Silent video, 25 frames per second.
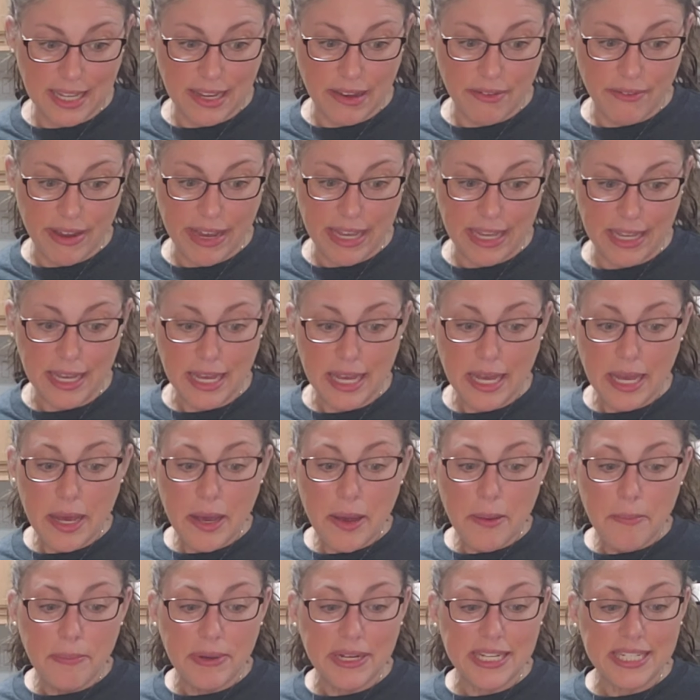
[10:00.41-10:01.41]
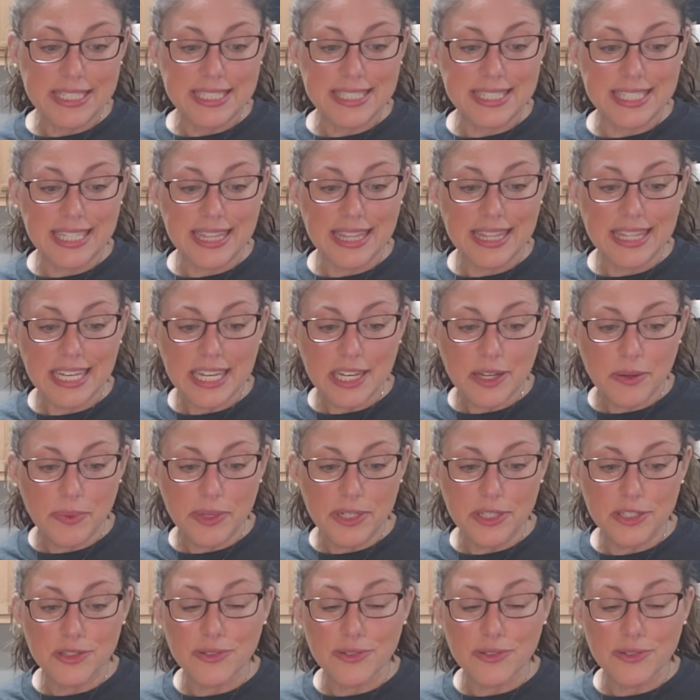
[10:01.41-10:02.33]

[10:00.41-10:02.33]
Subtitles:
it right, but it's the liquid